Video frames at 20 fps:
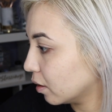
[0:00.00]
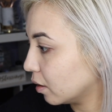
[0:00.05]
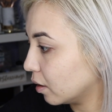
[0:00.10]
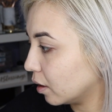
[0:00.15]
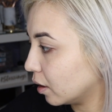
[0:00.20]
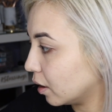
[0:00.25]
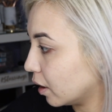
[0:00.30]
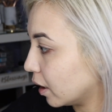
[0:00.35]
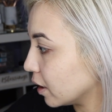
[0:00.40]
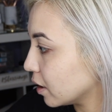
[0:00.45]

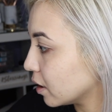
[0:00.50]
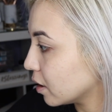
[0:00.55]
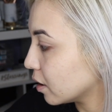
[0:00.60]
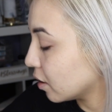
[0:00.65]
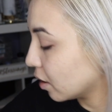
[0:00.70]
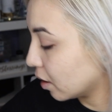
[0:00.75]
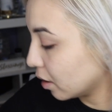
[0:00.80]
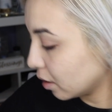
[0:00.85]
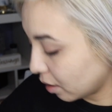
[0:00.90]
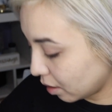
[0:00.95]
And I
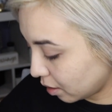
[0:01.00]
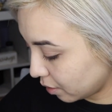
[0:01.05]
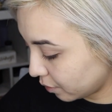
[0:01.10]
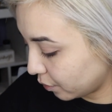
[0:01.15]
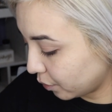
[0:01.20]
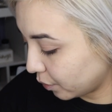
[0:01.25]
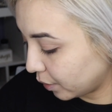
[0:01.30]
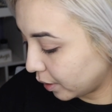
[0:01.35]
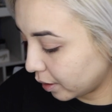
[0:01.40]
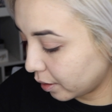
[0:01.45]
start off
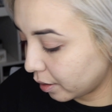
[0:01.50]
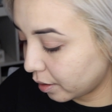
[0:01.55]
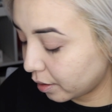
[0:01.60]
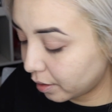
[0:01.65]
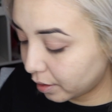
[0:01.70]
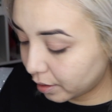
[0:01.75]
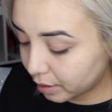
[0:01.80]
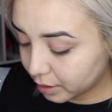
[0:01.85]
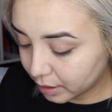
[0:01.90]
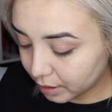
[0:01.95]
with
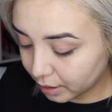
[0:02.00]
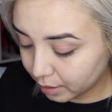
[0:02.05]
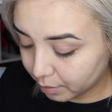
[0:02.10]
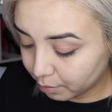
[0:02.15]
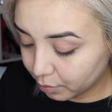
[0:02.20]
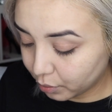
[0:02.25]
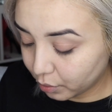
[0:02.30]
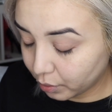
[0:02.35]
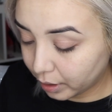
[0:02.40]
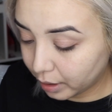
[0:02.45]

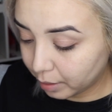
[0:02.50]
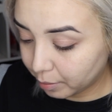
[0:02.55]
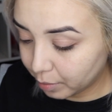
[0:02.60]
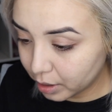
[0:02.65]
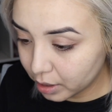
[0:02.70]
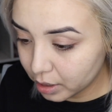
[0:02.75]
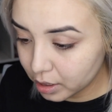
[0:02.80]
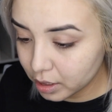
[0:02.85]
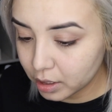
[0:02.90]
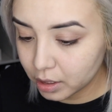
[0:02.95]
some
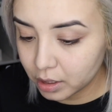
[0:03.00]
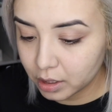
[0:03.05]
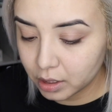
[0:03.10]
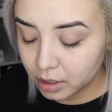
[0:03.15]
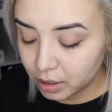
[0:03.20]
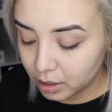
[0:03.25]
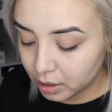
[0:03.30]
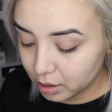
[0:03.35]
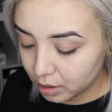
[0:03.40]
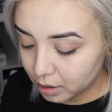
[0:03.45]
primer.
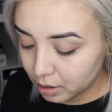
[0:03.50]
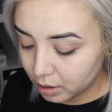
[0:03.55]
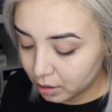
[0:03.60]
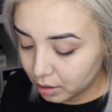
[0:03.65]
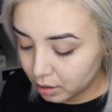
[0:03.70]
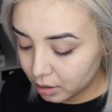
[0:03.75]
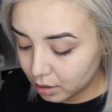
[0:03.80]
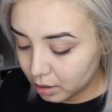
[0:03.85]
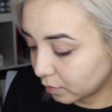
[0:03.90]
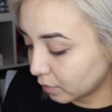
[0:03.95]

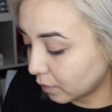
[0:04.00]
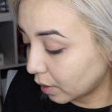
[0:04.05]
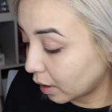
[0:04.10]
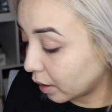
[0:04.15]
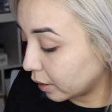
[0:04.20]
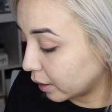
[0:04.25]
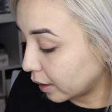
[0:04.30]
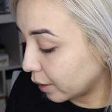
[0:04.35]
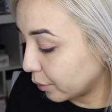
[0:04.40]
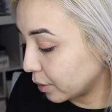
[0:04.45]

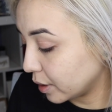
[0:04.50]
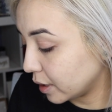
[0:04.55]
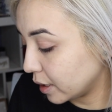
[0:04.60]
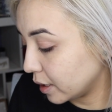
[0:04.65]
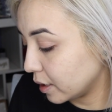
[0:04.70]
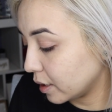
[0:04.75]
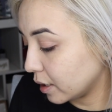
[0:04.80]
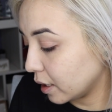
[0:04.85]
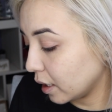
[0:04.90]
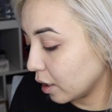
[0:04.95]
And that one
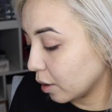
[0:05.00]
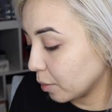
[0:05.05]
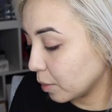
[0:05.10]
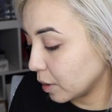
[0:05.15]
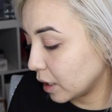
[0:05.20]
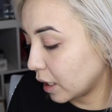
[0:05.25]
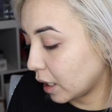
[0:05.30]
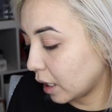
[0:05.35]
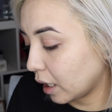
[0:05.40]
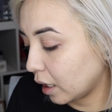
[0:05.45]
is the
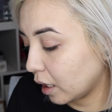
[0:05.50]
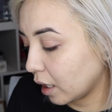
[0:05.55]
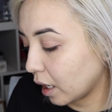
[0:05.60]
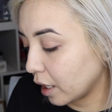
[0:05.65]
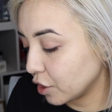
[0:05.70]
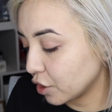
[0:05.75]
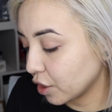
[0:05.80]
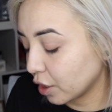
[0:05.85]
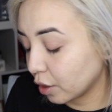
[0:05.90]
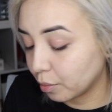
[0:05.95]
Urban Decay
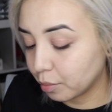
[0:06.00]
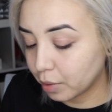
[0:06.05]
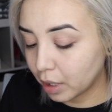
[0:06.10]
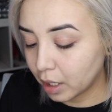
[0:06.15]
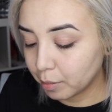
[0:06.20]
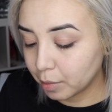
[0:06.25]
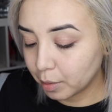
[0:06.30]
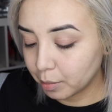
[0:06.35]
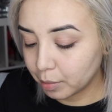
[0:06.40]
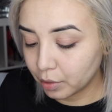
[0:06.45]
Eyeshadow
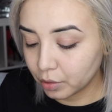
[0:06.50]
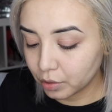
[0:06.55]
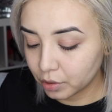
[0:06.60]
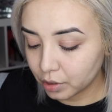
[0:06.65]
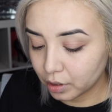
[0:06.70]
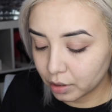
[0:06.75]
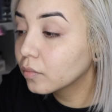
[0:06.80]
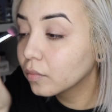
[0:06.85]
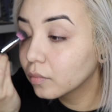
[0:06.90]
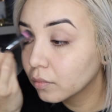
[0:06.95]
Primer Potion.